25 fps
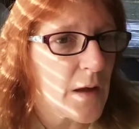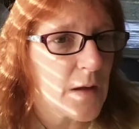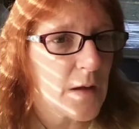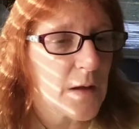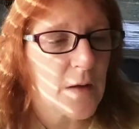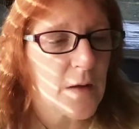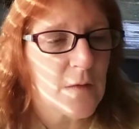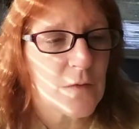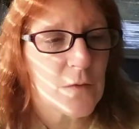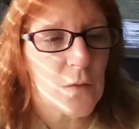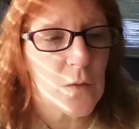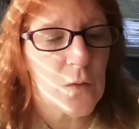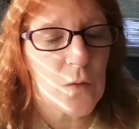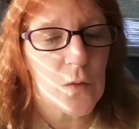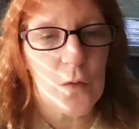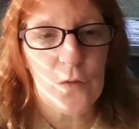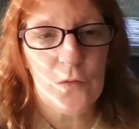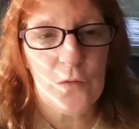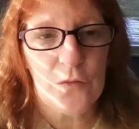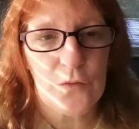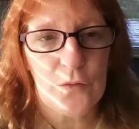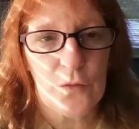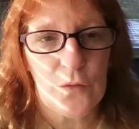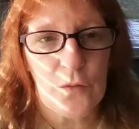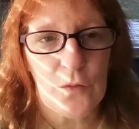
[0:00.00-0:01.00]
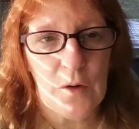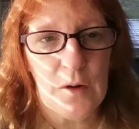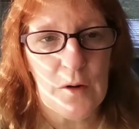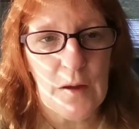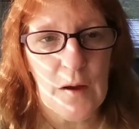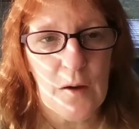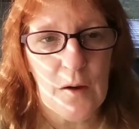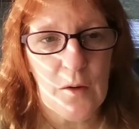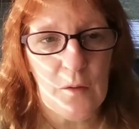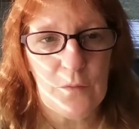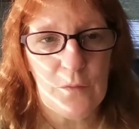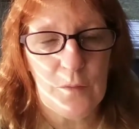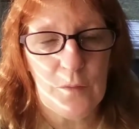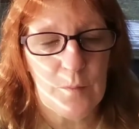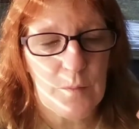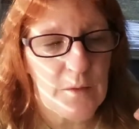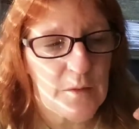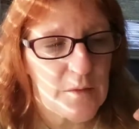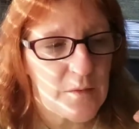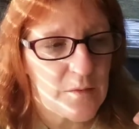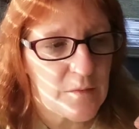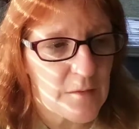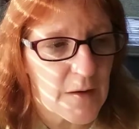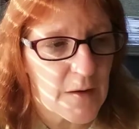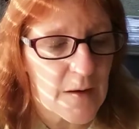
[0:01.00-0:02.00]
get the whole story out from
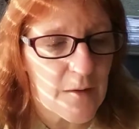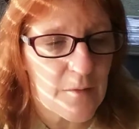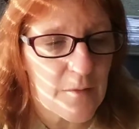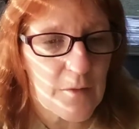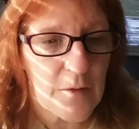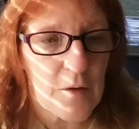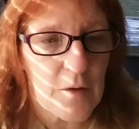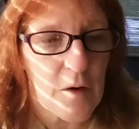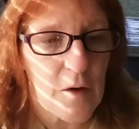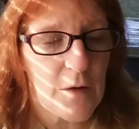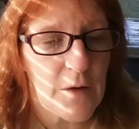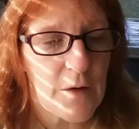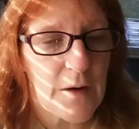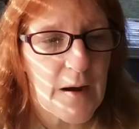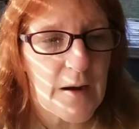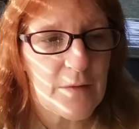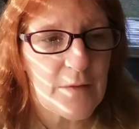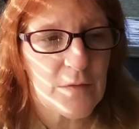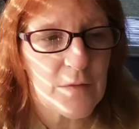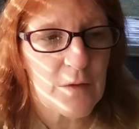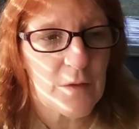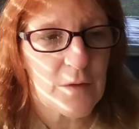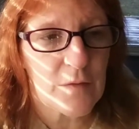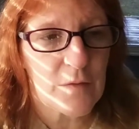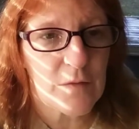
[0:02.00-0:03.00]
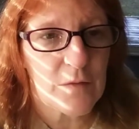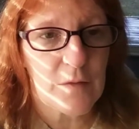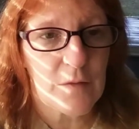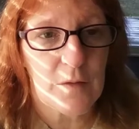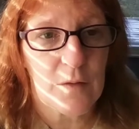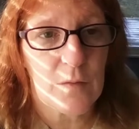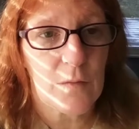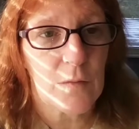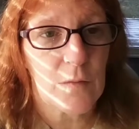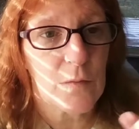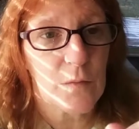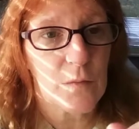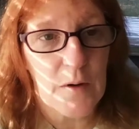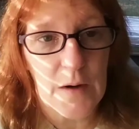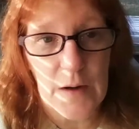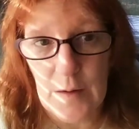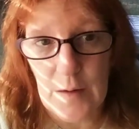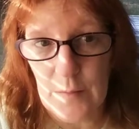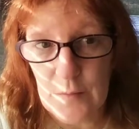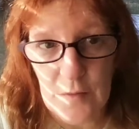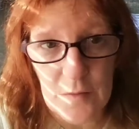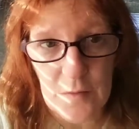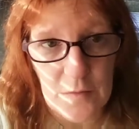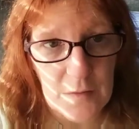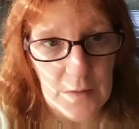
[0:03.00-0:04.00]
the day of the car accident to right
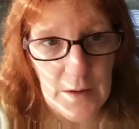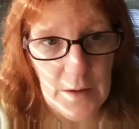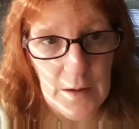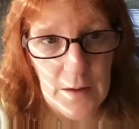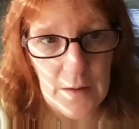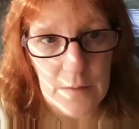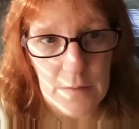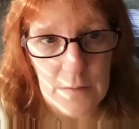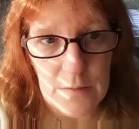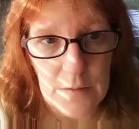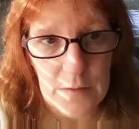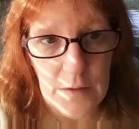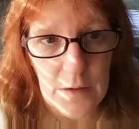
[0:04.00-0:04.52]
up to today,